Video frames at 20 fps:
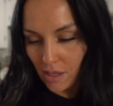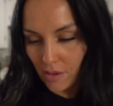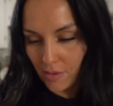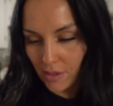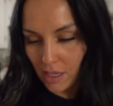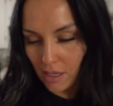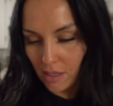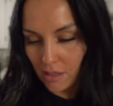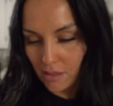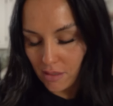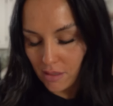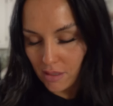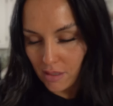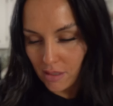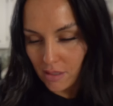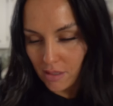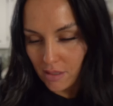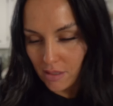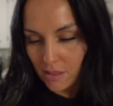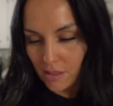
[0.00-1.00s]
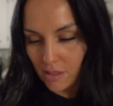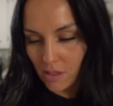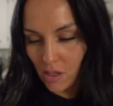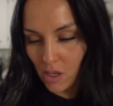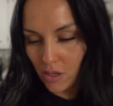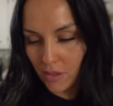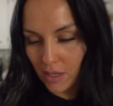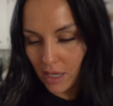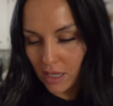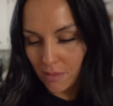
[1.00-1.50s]
Okay.
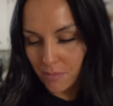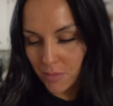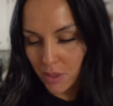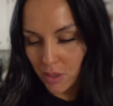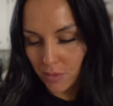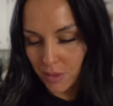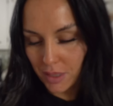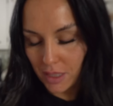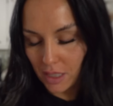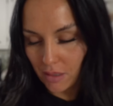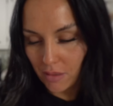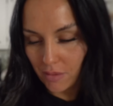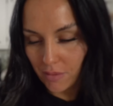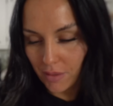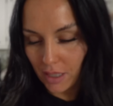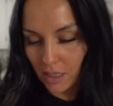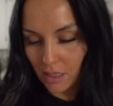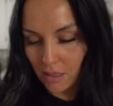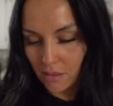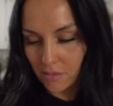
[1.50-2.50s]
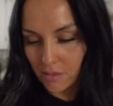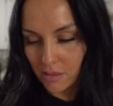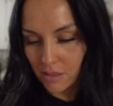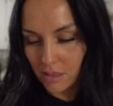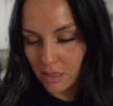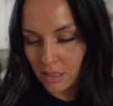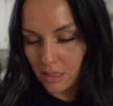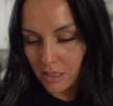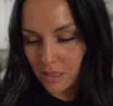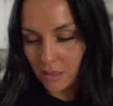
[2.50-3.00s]
Oh God, I'm so sick right now
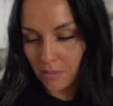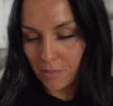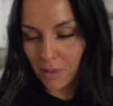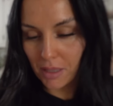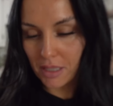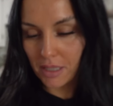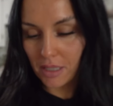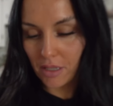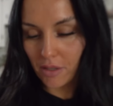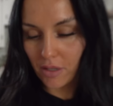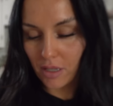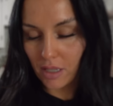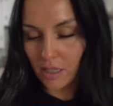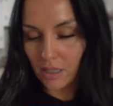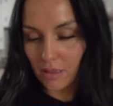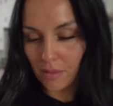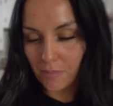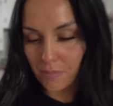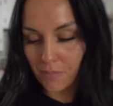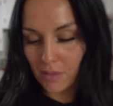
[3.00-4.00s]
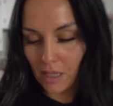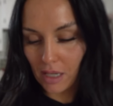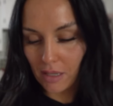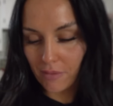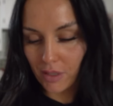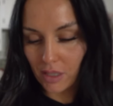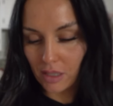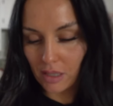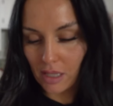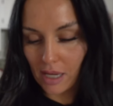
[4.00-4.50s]
about this haircut. I'm not
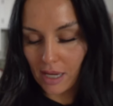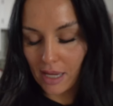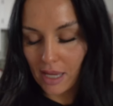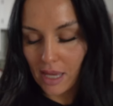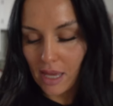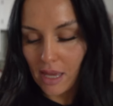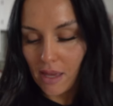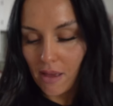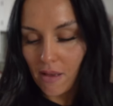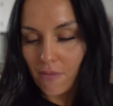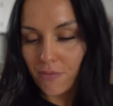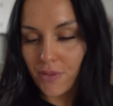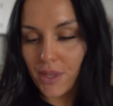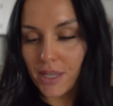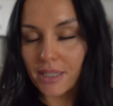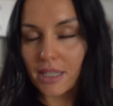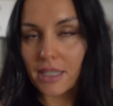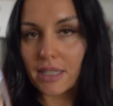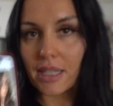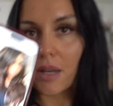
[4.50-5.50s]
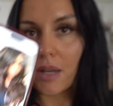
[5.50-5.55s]
even gonna lie. This is